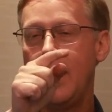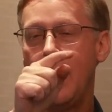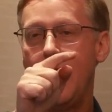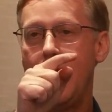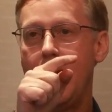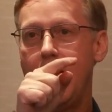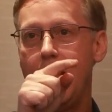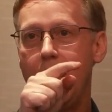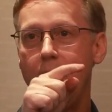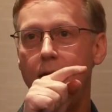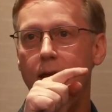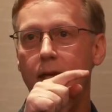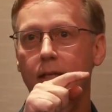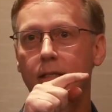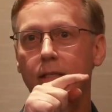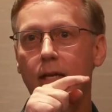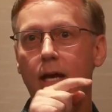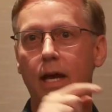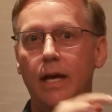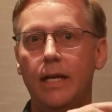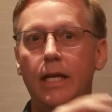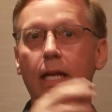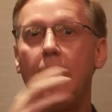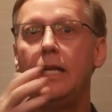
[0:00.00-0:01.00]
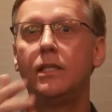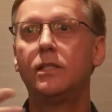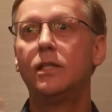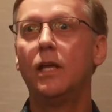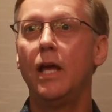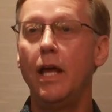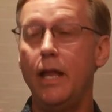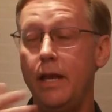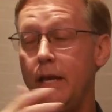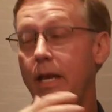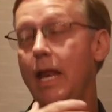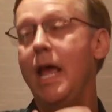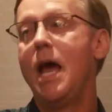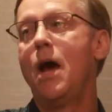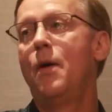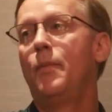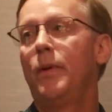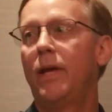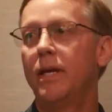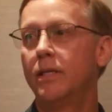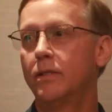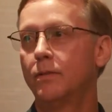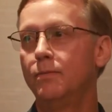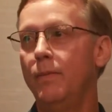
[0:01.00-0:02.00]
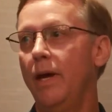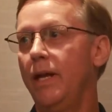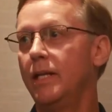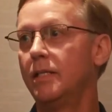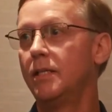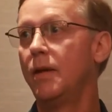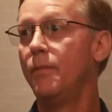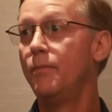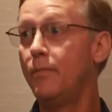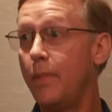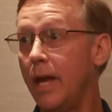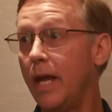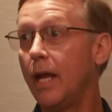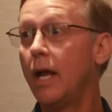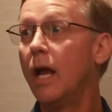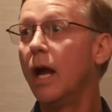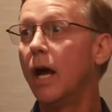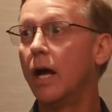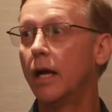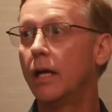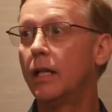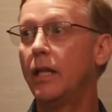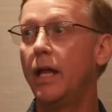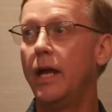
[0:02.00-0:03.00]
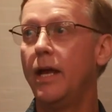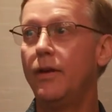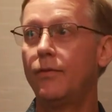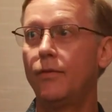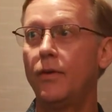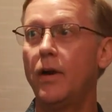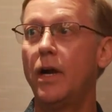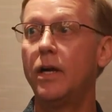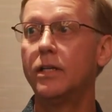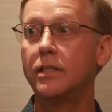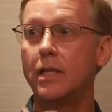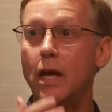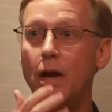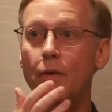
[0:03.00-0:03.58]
and I need to now, because Meta is a big client for ours,